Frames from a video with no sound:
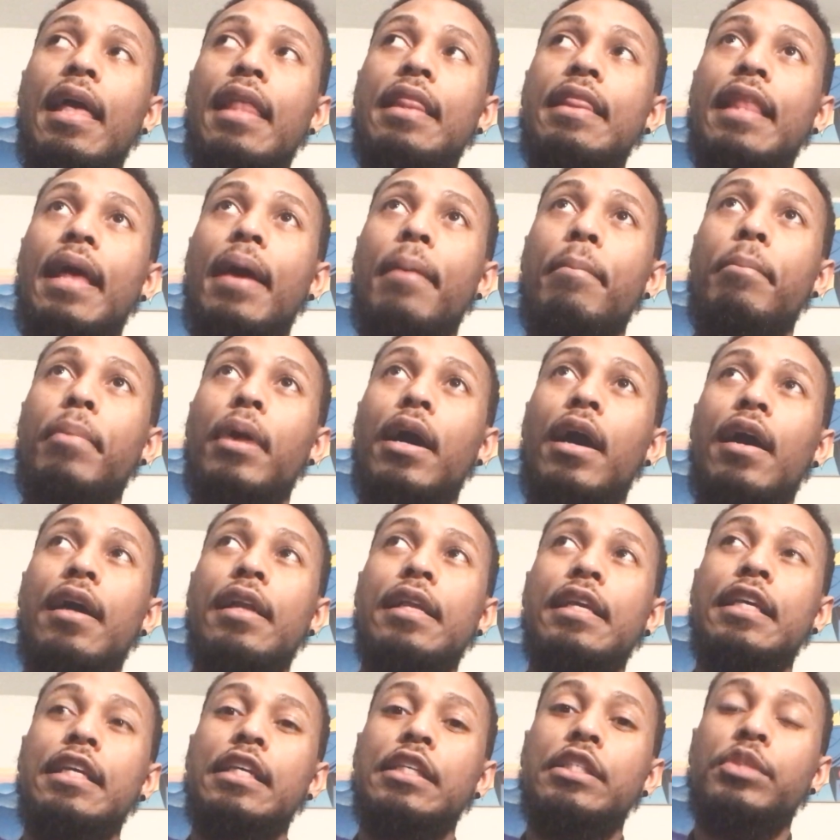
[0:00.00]
that
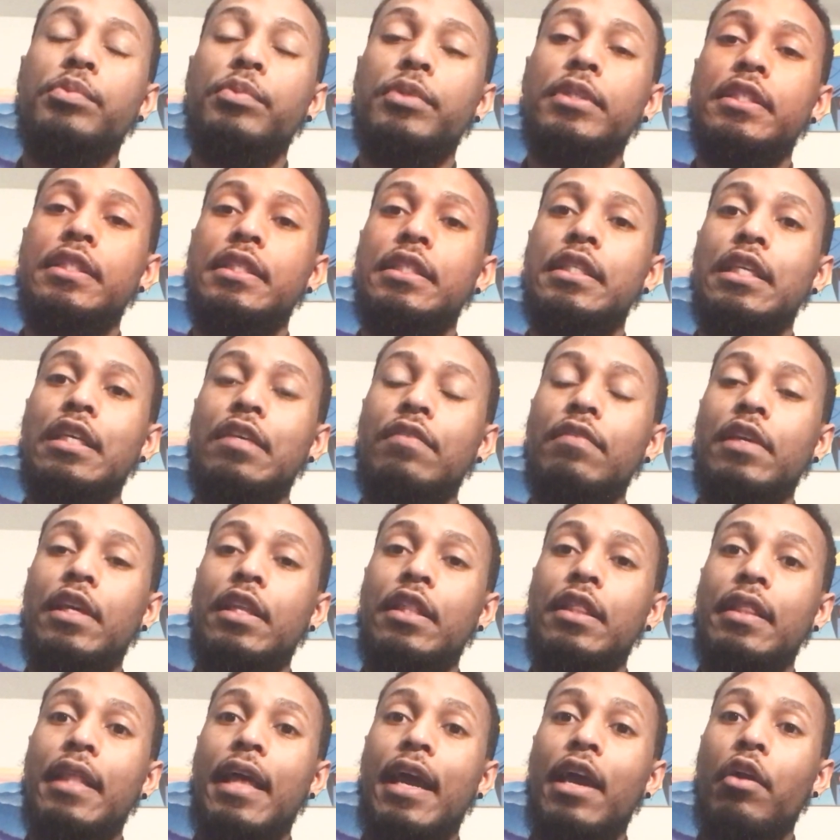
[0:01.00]
body is
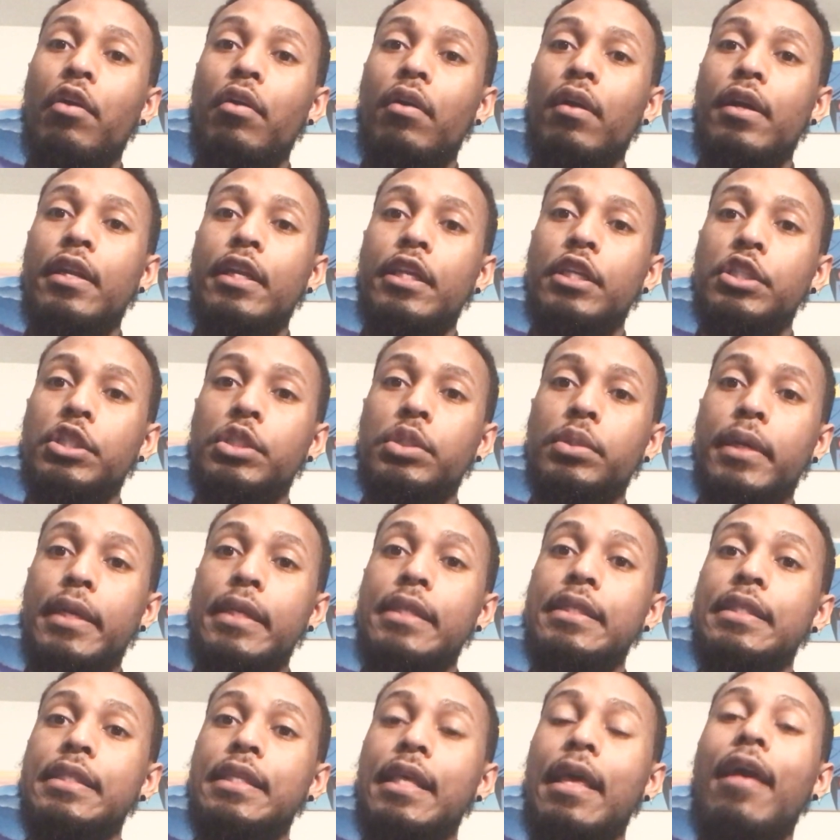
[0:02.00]
receiving that chronic
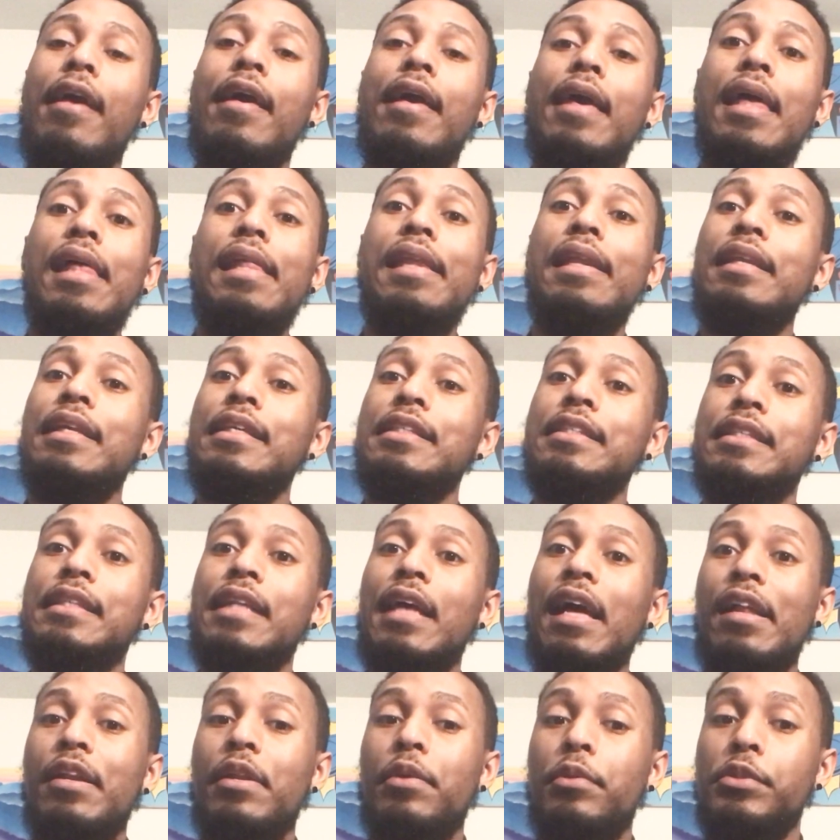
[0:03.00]
stress and it does
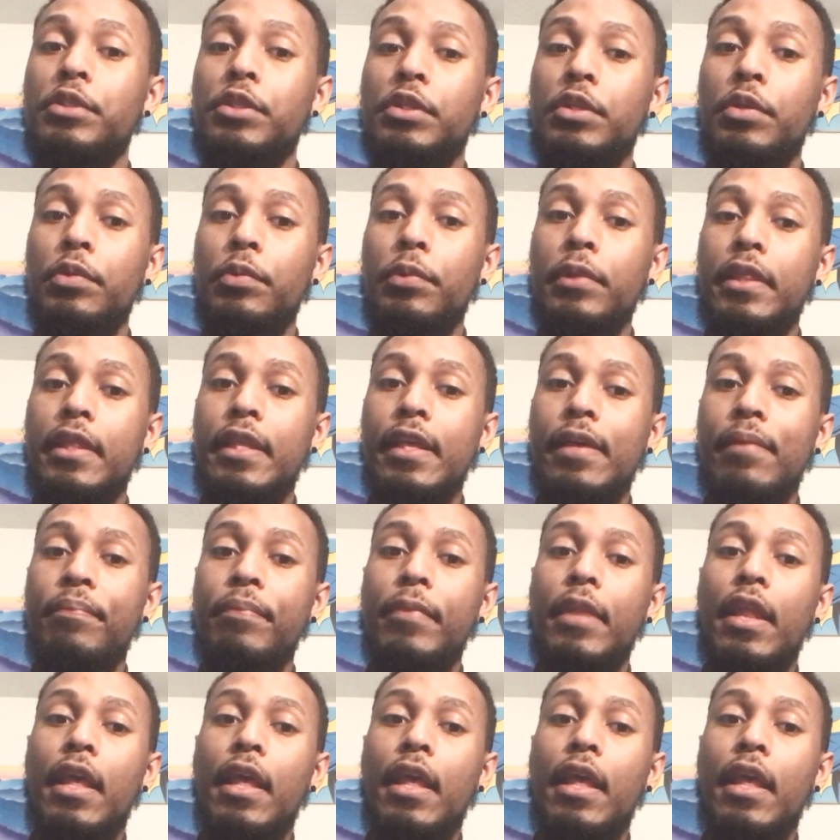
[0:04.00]
not know what to do with it.